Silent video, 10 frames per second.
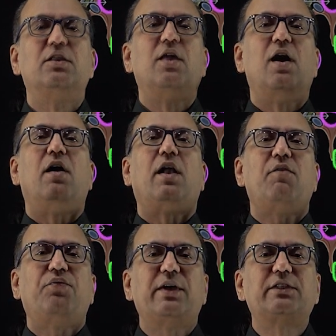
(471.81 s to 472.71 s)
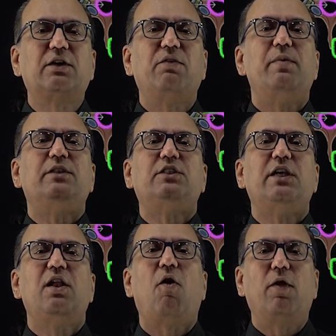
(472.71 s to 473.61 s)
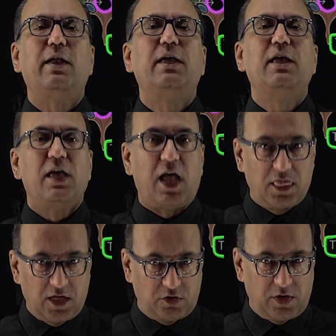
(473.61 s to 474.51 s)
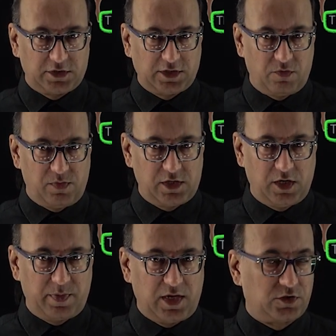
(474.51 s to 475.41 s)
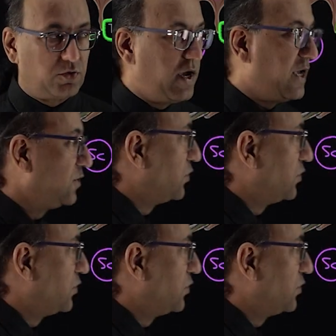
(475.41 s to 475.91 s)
The rib facet will be seen only in the thoracic vertebra. So as you